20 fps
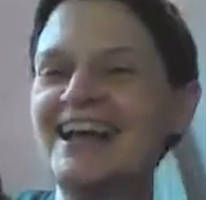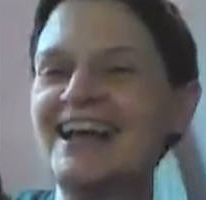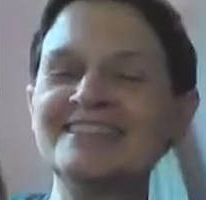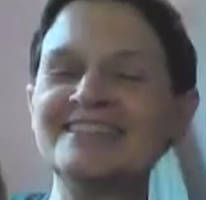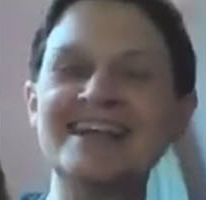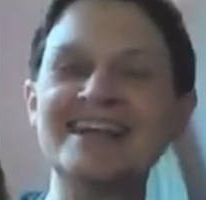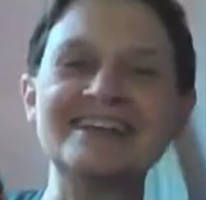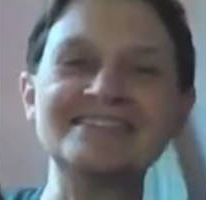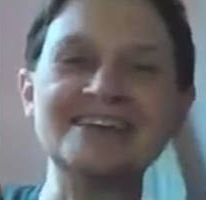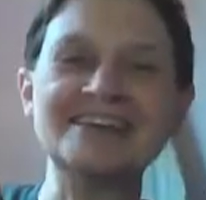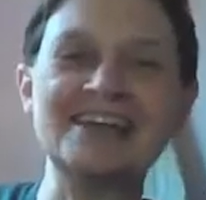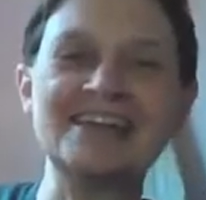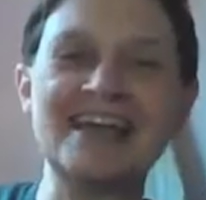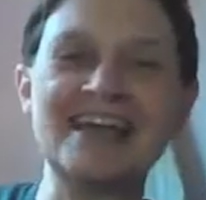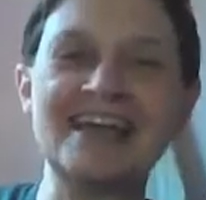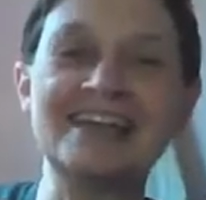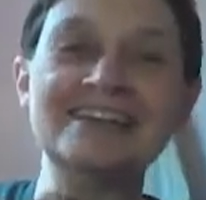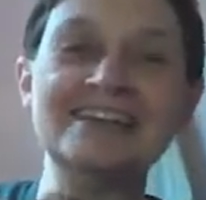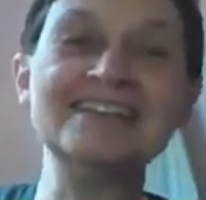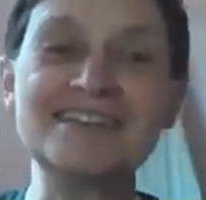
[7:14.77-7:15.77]
that's
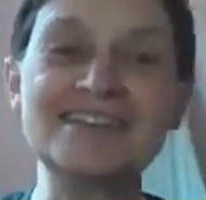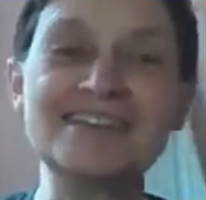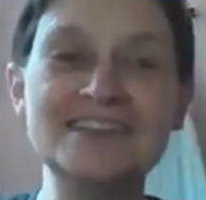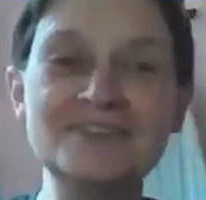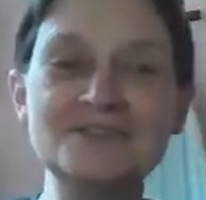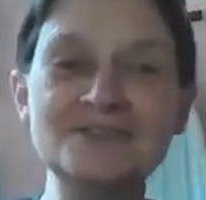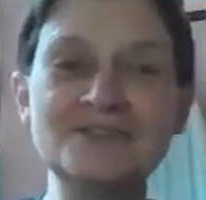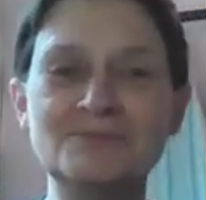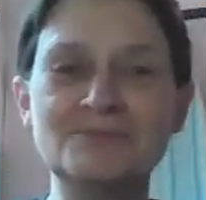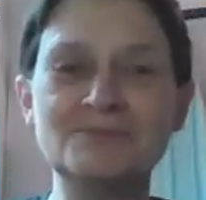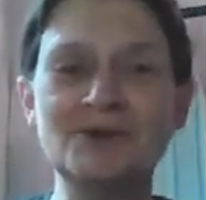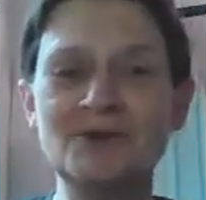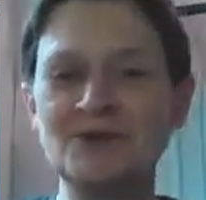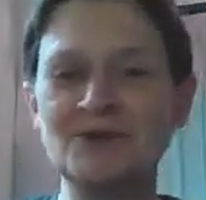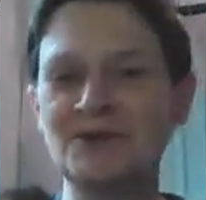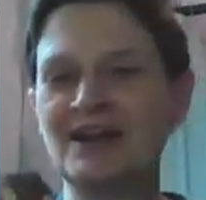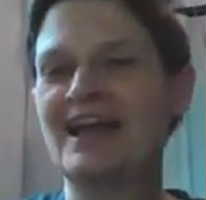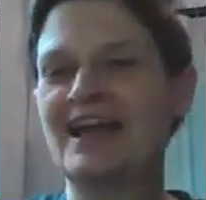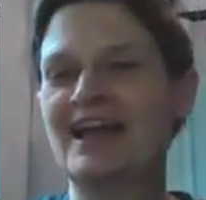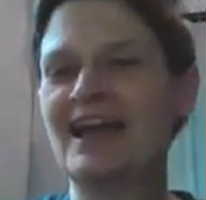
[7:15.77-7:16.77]
okay. It's
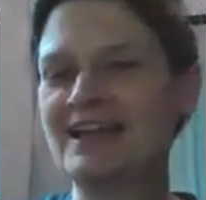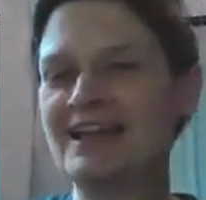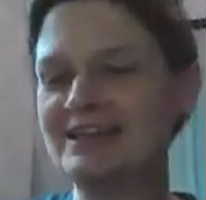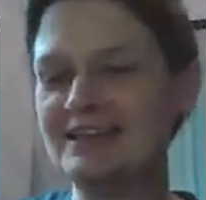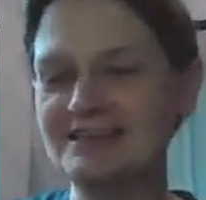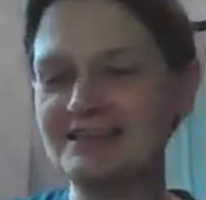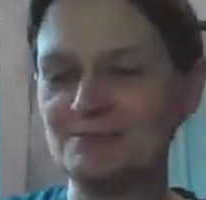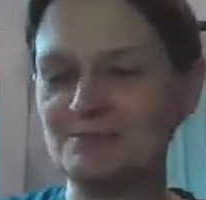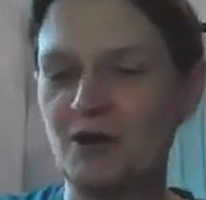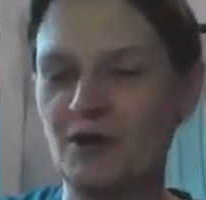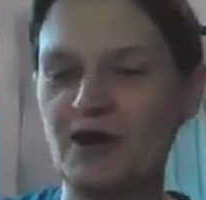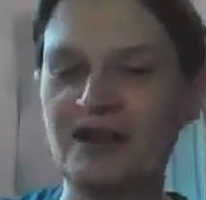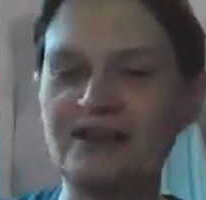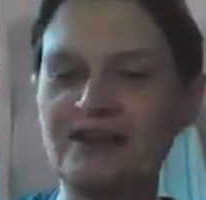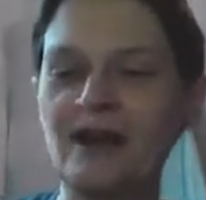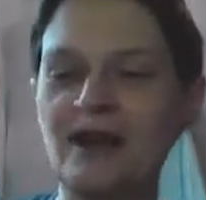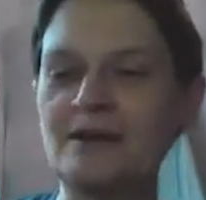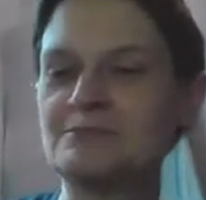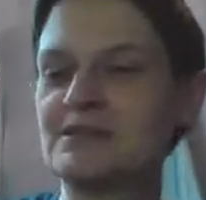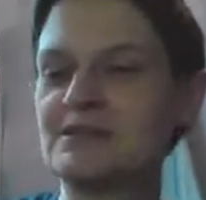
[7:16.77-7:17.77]
usable, and it's mine,
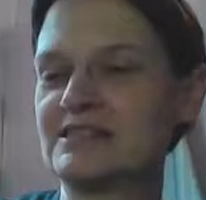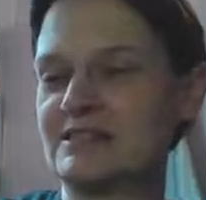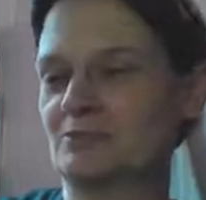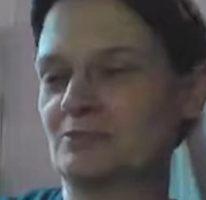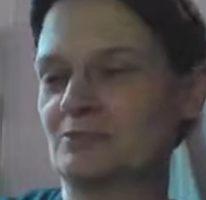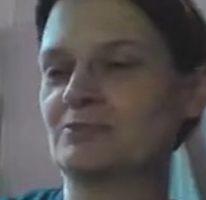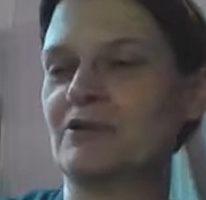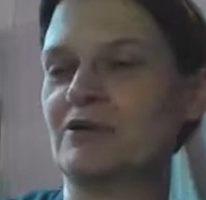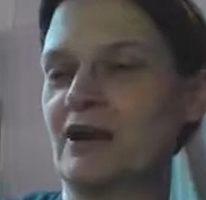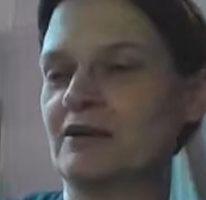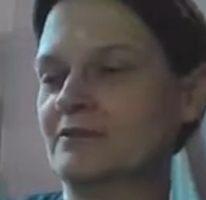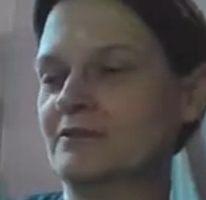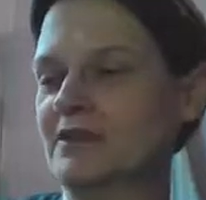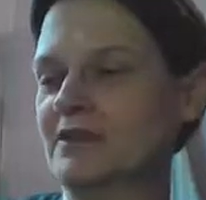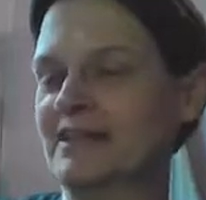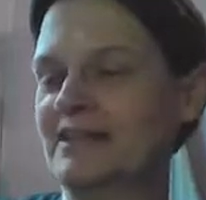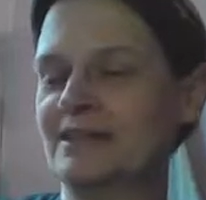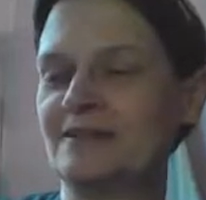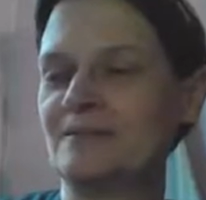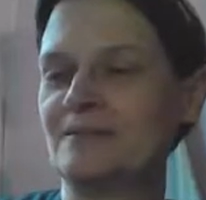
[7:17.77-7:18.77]
and I'm still proud of
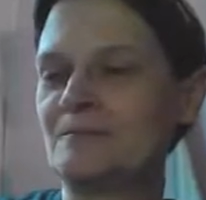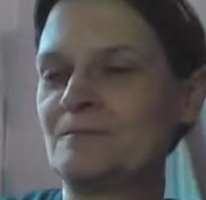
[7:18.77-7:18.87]
it.